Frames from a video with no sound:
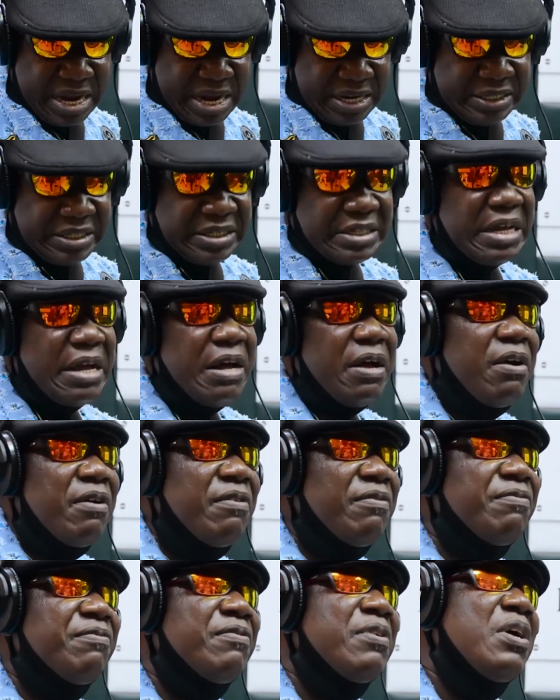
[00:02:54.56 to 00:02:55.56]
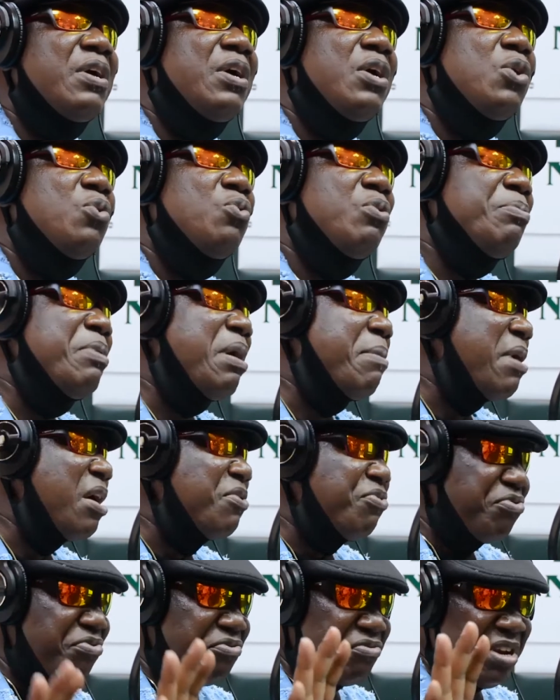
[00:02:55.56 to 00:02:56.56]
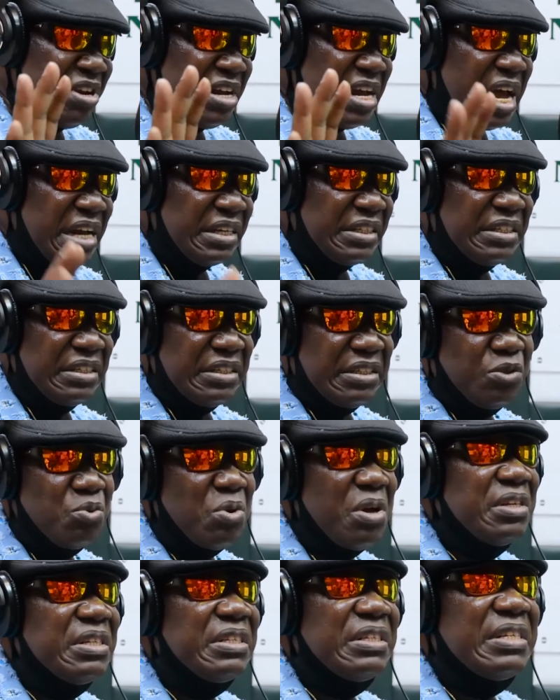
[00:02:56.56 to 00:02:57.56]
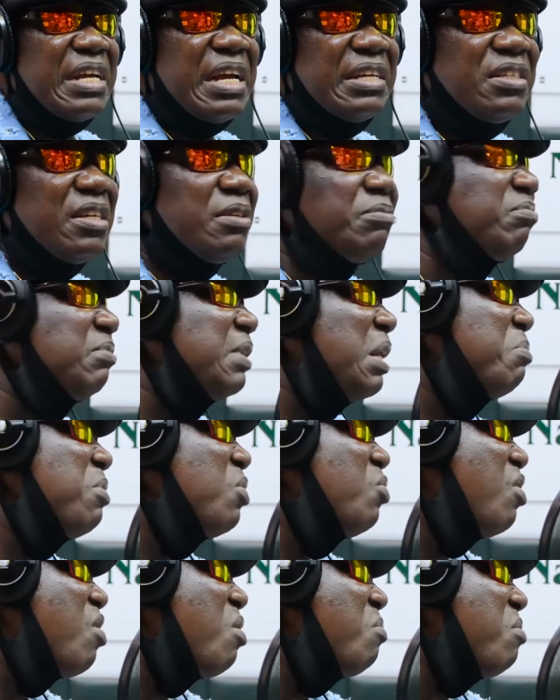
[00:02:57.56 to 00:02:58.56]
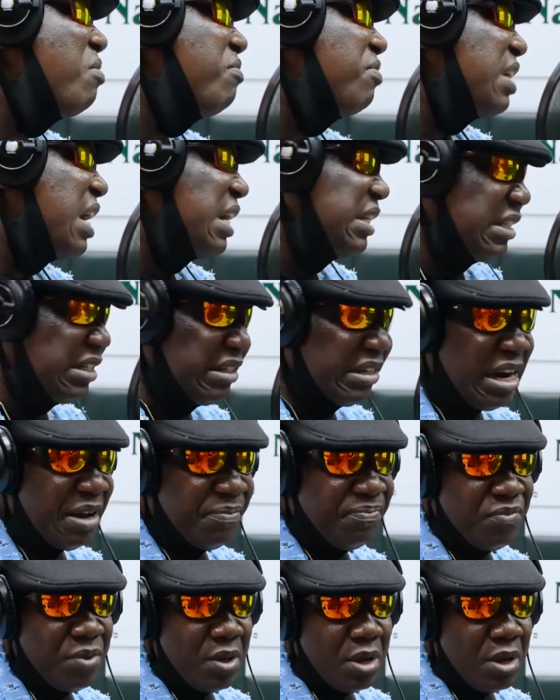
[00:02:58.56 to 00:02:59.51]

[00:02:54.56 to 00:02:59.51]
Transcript: myself, we'll be about 3 artists when decide say, look, we come over Nigeria.